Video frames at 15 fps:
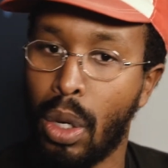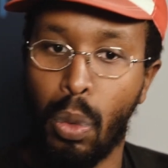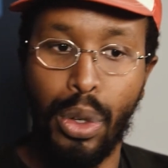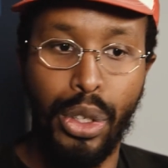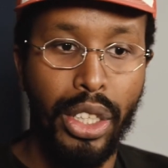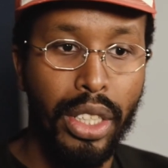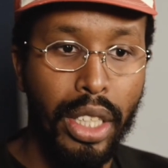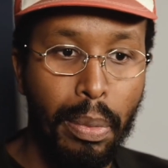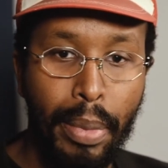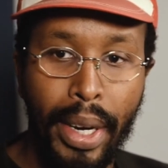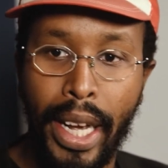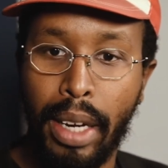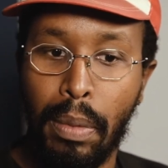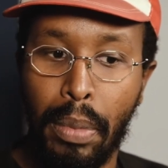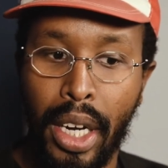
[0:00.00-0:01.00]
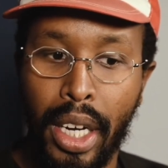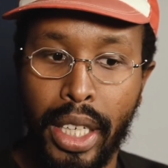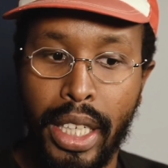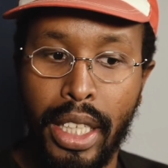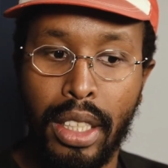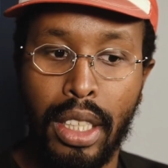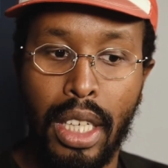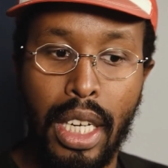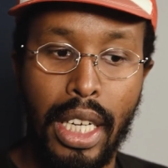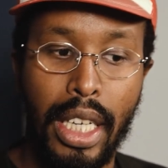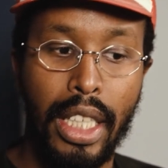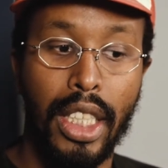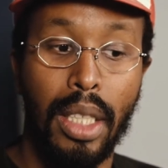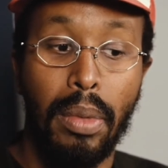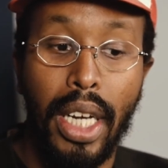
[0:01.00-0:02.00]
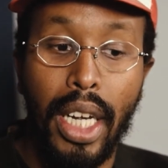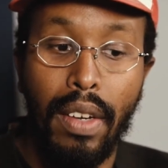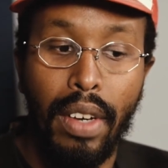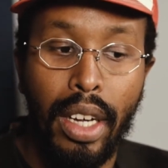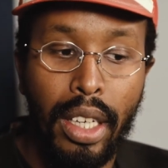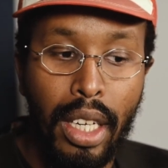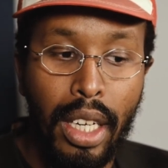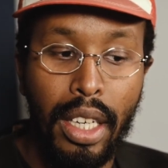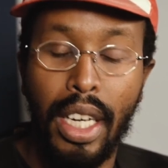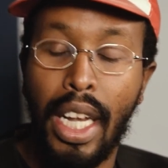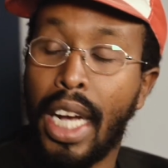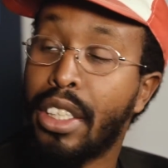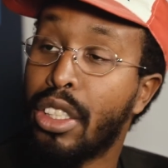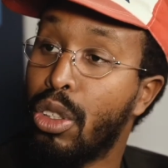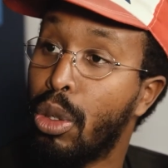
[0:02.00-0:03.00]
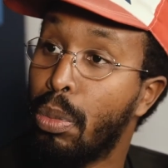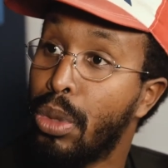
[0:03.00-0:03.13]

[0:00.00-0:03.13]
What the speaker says: where you see black bodies in some kind of like national